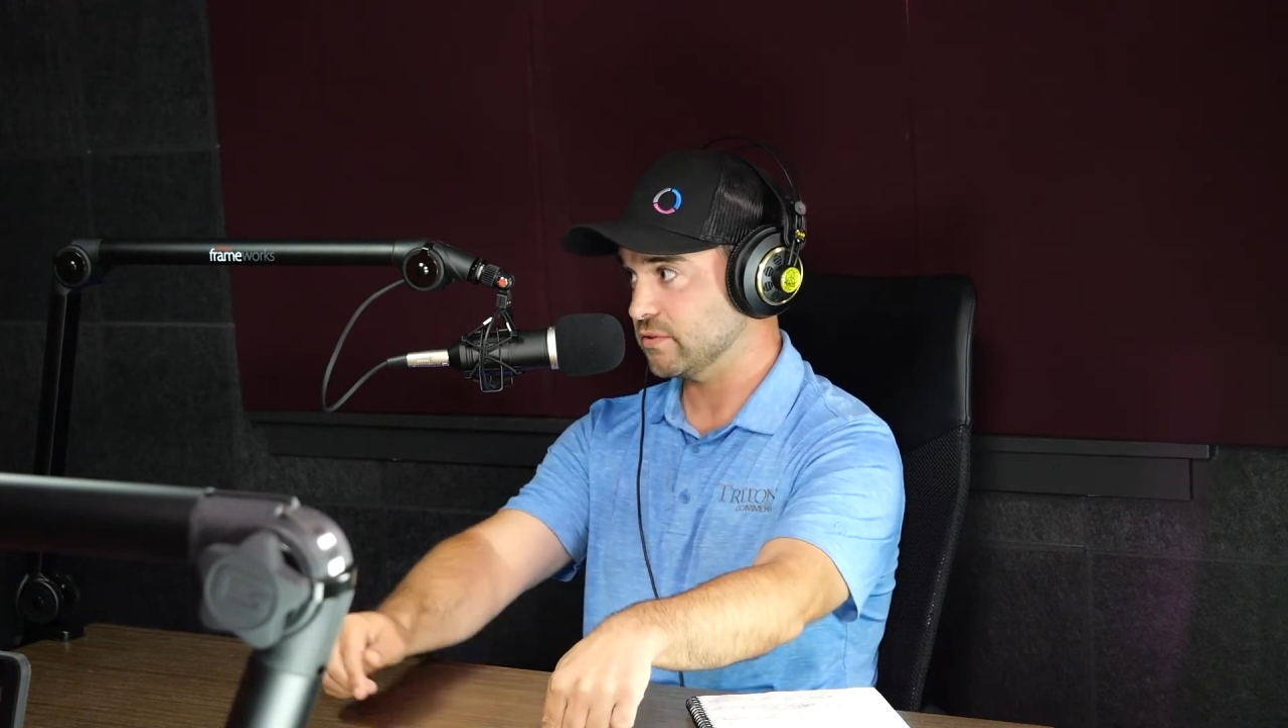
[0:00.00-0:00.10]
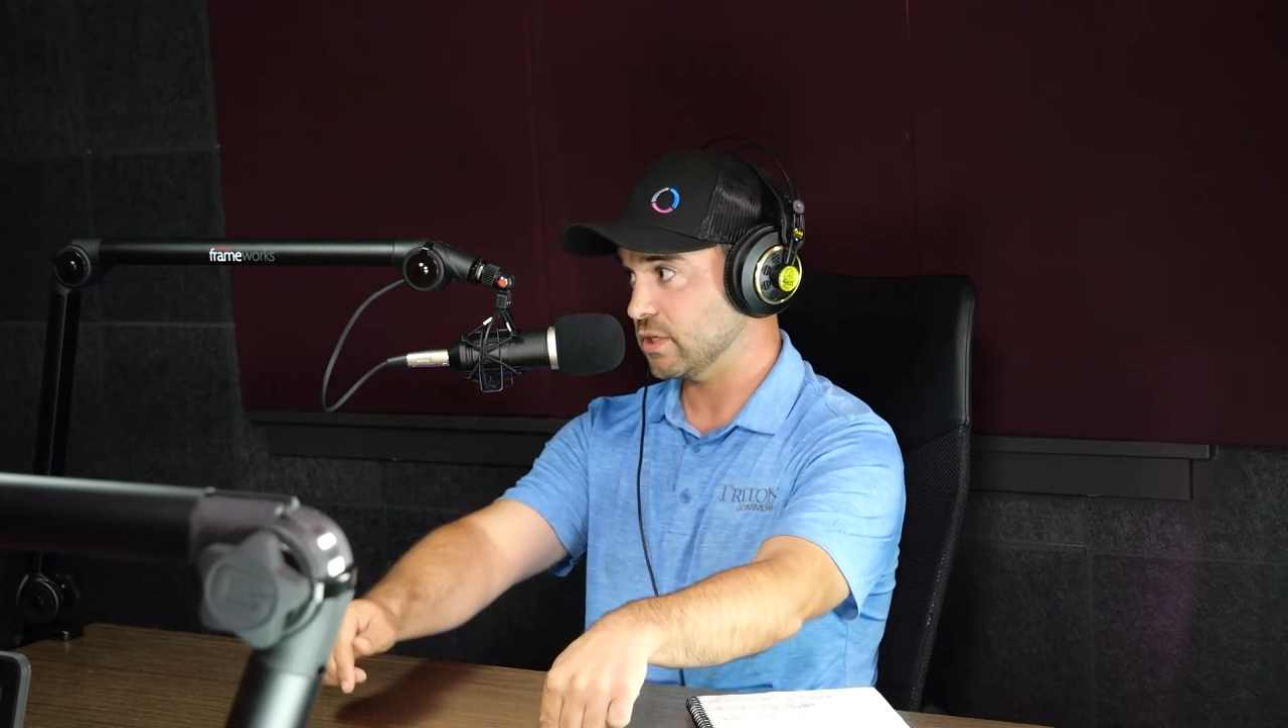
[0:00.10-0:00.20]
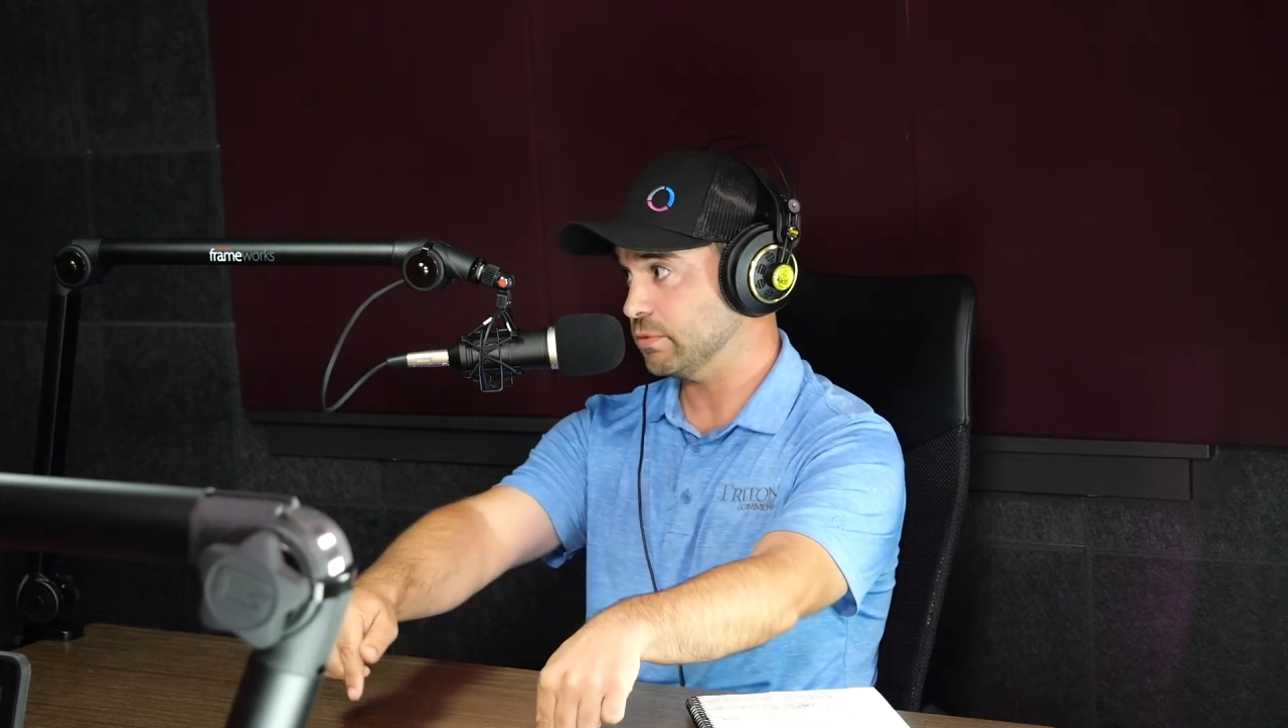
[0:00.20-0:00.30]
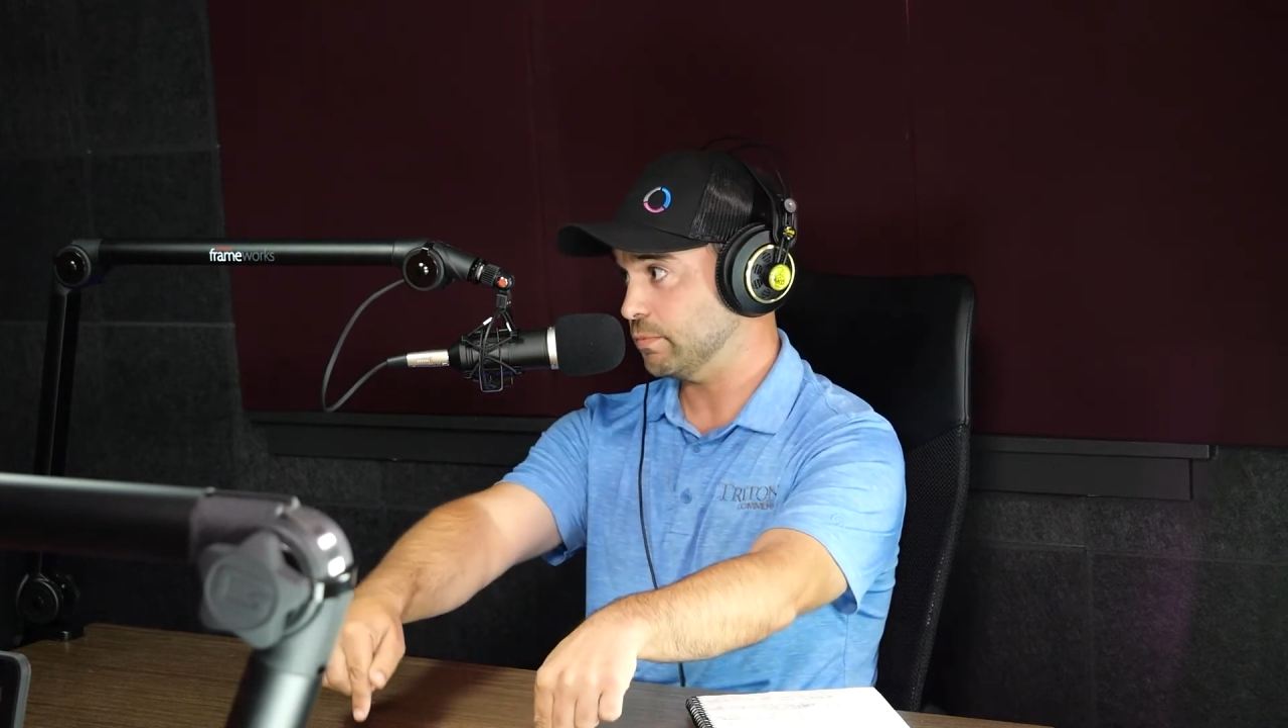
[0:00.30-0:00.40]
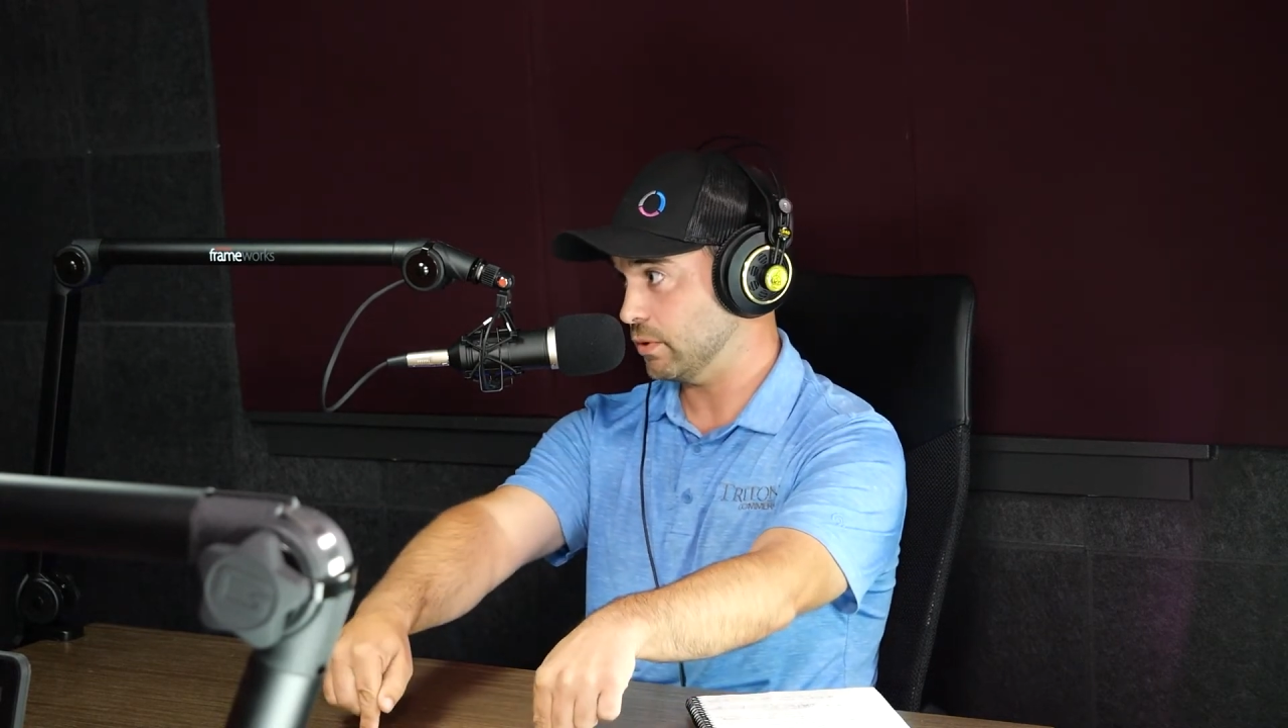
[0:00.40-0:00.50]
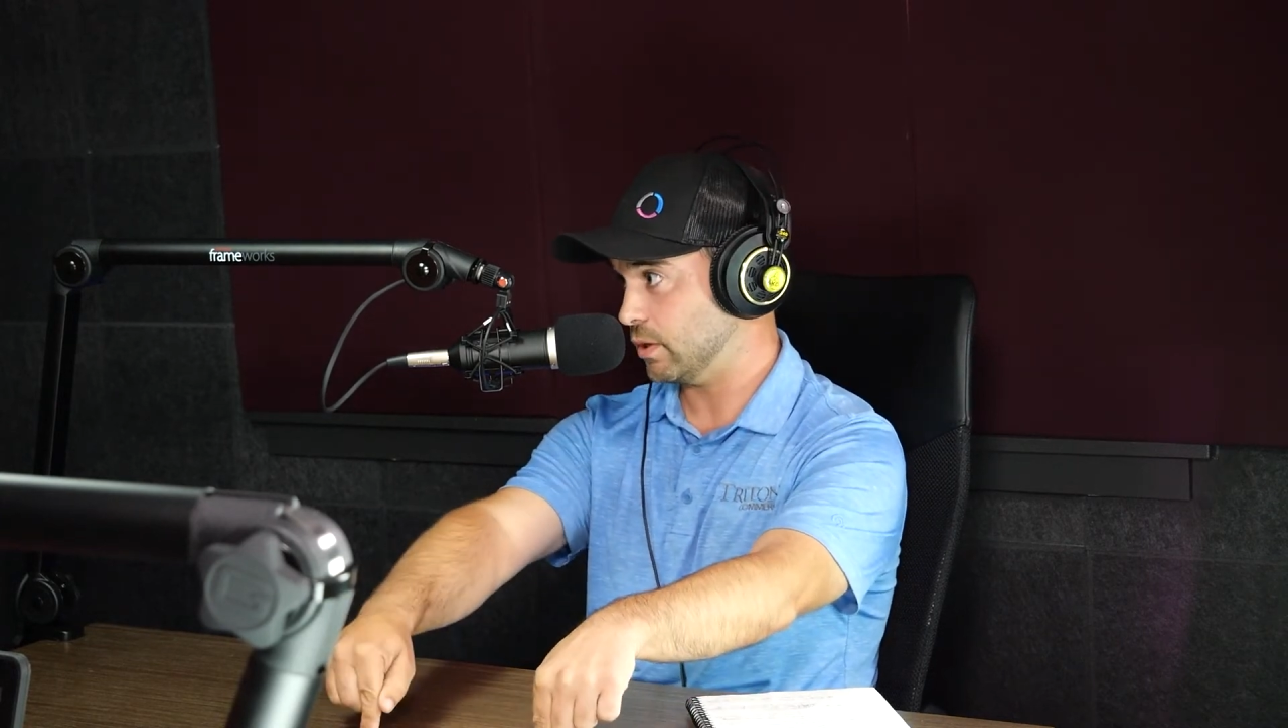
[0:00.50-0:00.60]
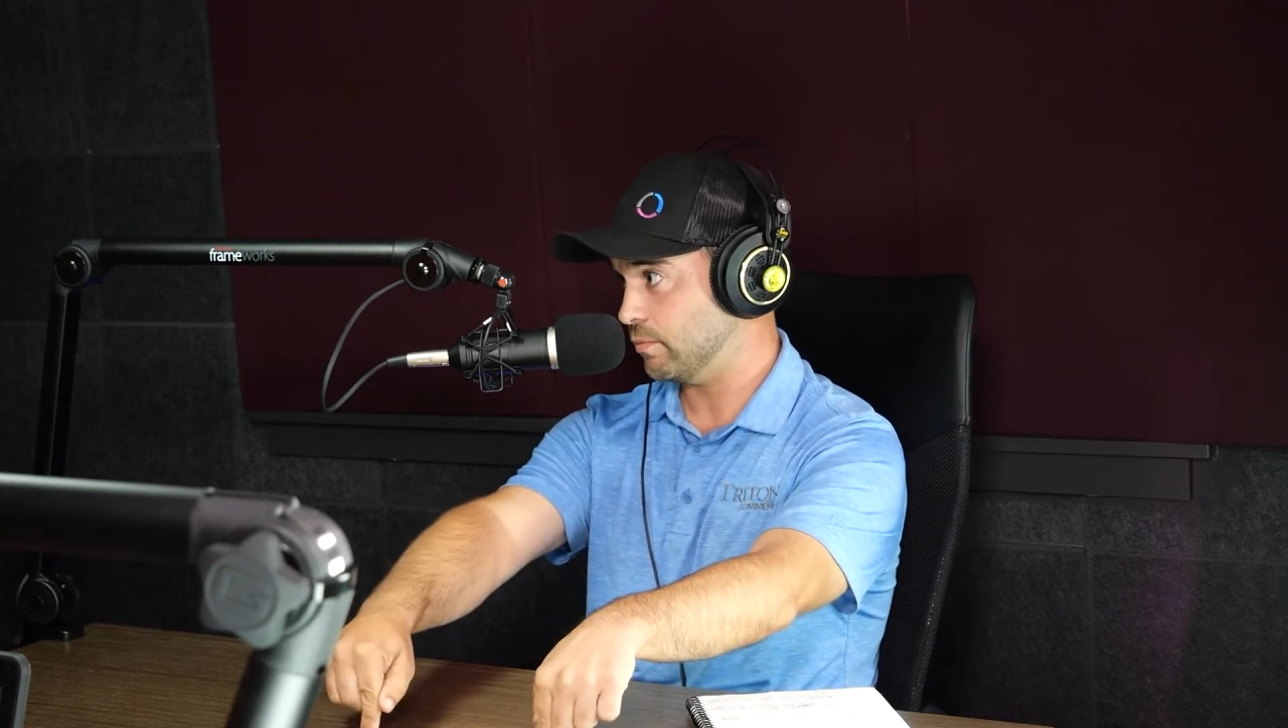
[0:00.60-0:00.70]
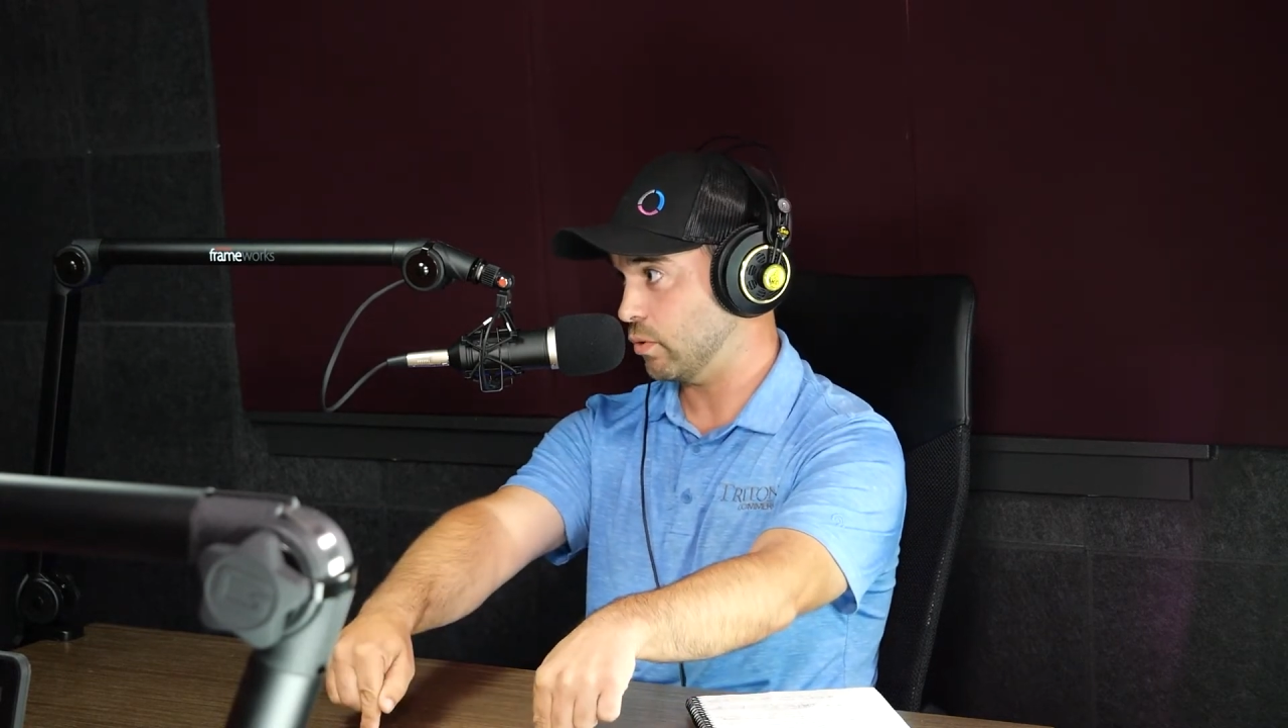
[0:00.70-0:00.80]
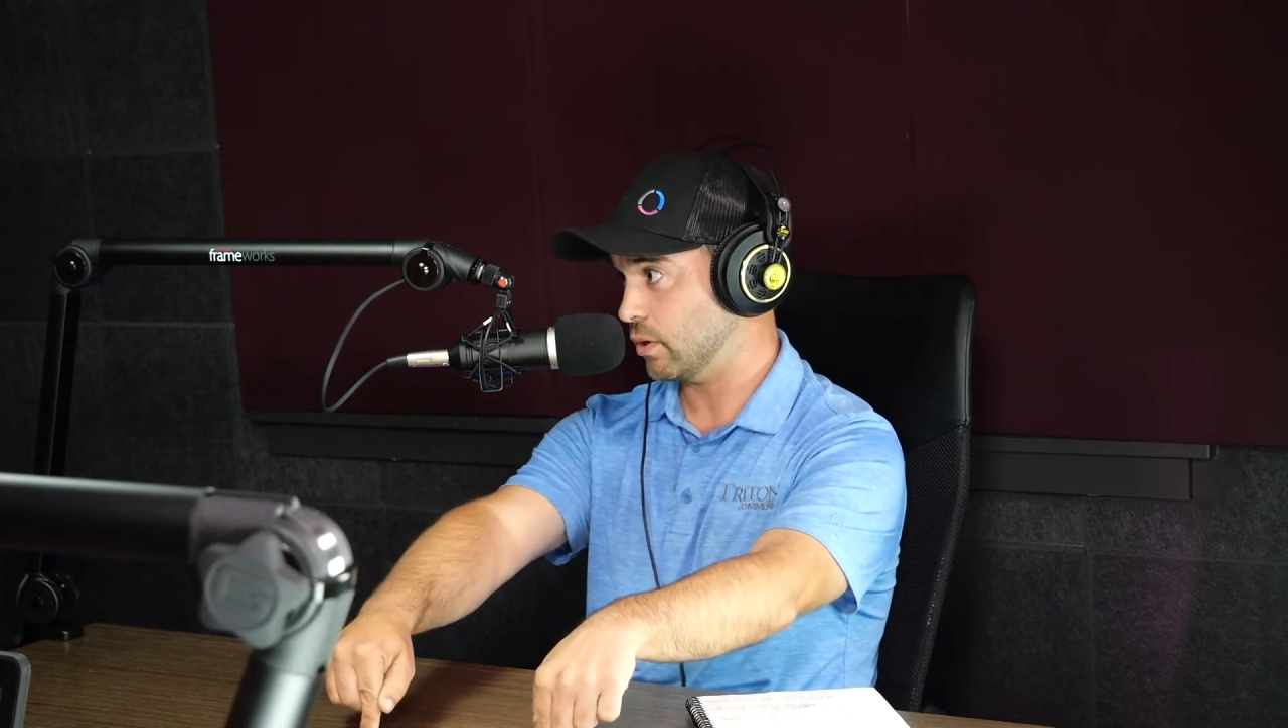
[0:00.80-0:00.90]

Some people are more